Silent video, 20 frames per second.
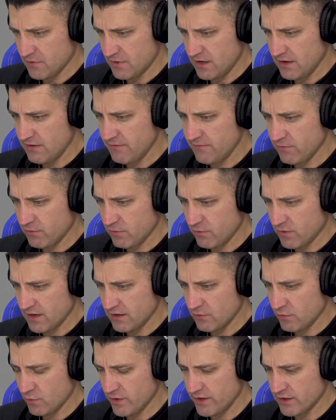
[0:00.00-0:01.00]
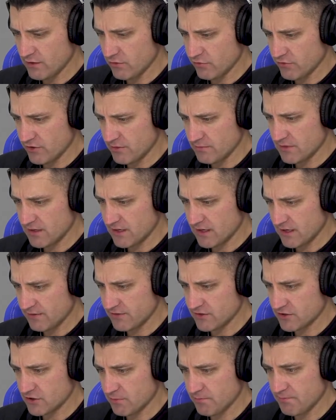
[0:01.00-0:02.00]
F1 wheel rim
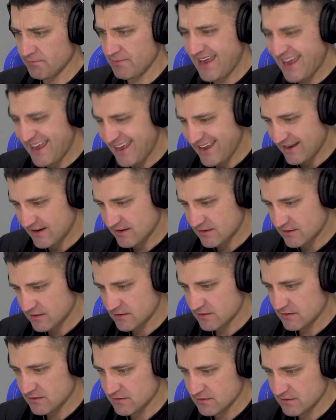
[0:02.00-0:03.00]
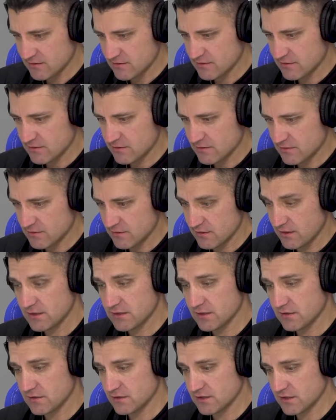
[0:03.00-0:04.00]
covers are banned.
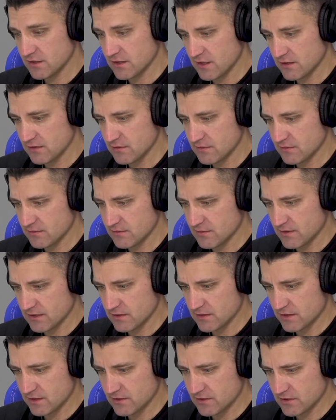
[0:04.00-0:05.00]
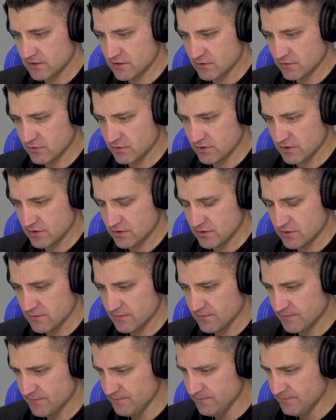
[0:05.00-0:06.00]
That's interesting. I just thought,
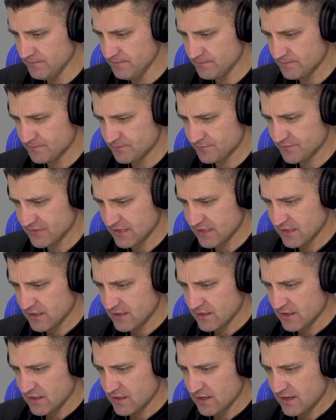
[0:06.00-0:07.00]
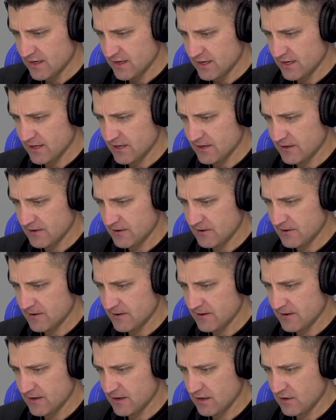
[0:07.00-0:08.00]

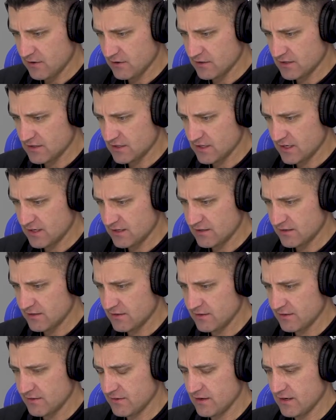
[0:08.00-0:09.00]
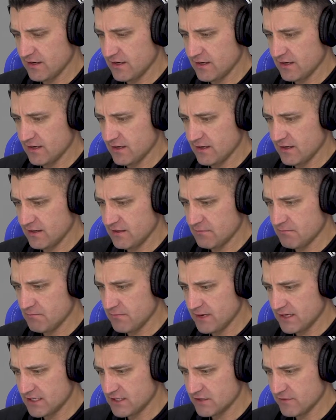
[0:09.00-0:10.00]
alongside the
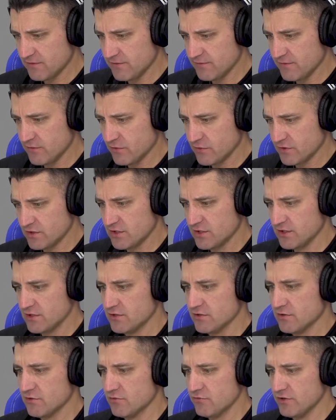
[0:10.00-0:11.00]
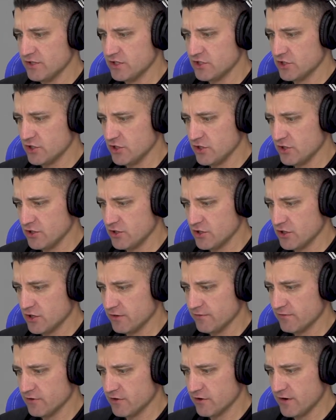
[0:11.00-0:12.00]
much vaunted return
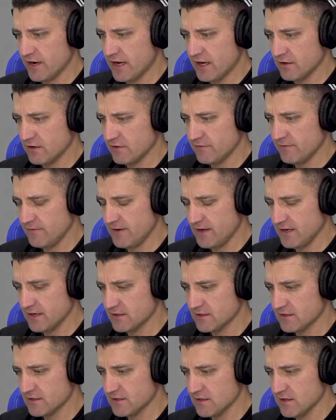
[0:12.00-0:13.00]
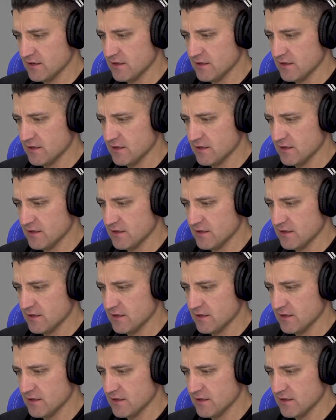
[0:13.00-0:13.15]
of ground effect